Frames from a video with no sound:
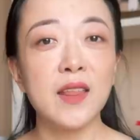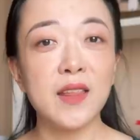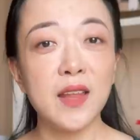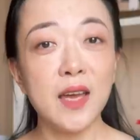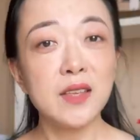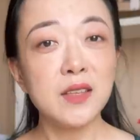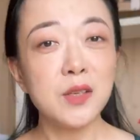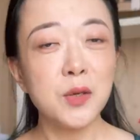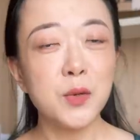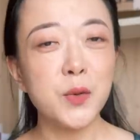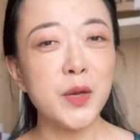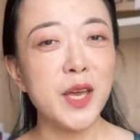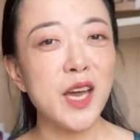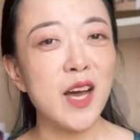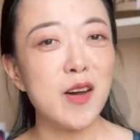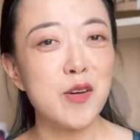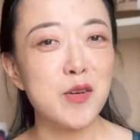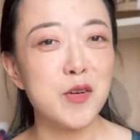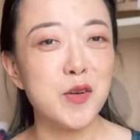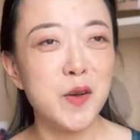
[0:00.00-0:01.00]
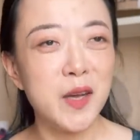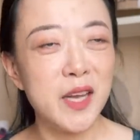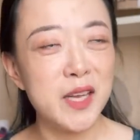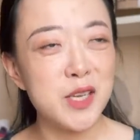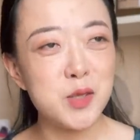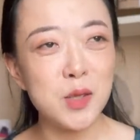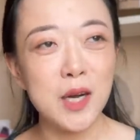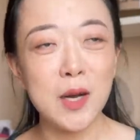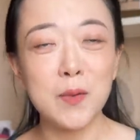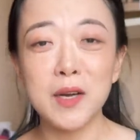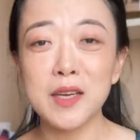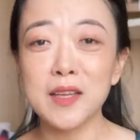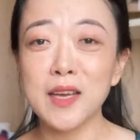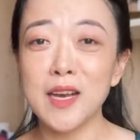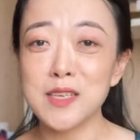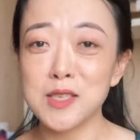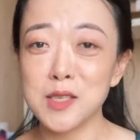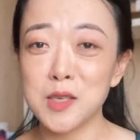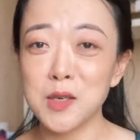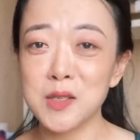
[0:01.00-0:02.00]
Then we have a drama that
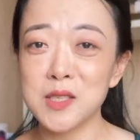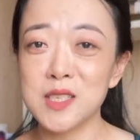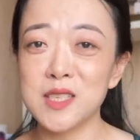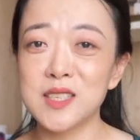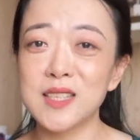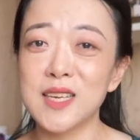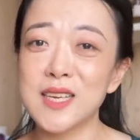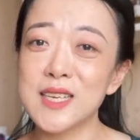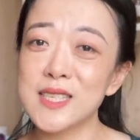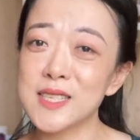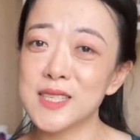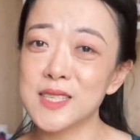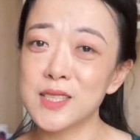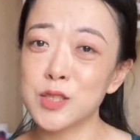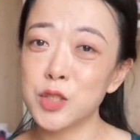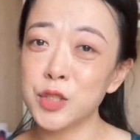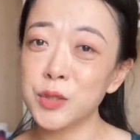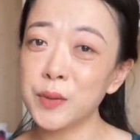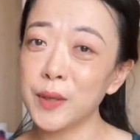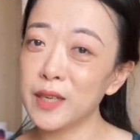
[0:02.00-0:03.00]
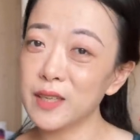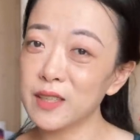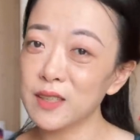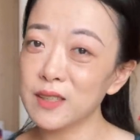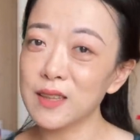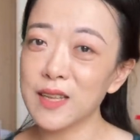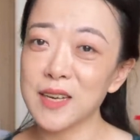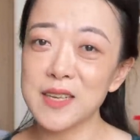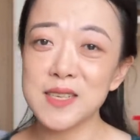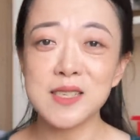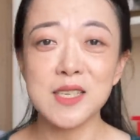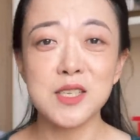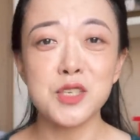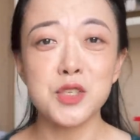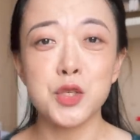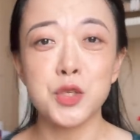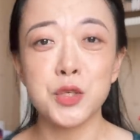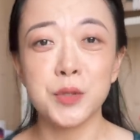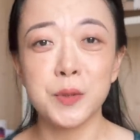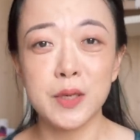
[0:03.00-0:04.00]
has gotten its two air
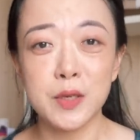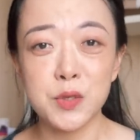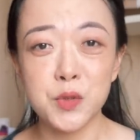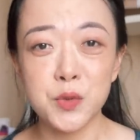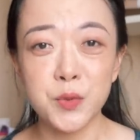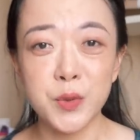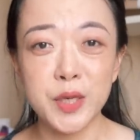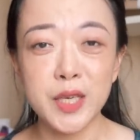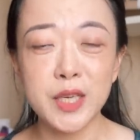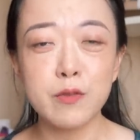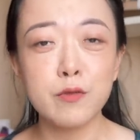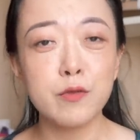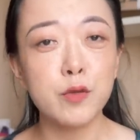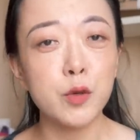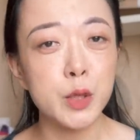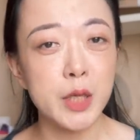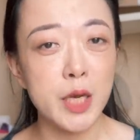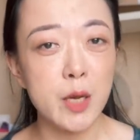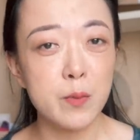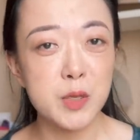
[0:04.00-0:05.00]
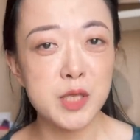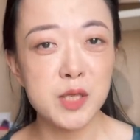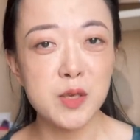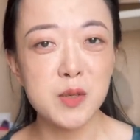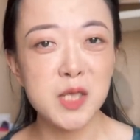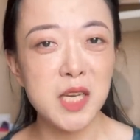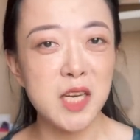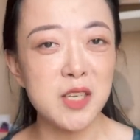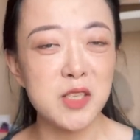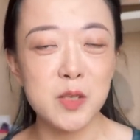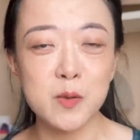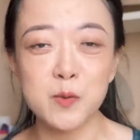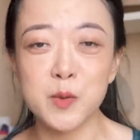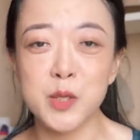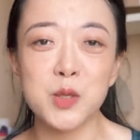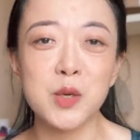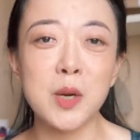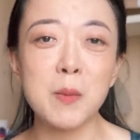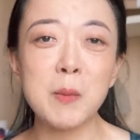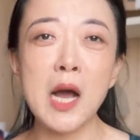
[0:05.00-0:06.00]
license during this week, 40 episodes
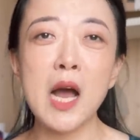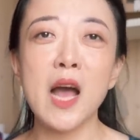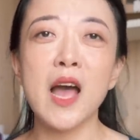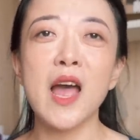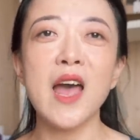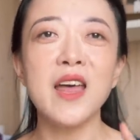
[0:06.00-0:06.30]
contemporary drama,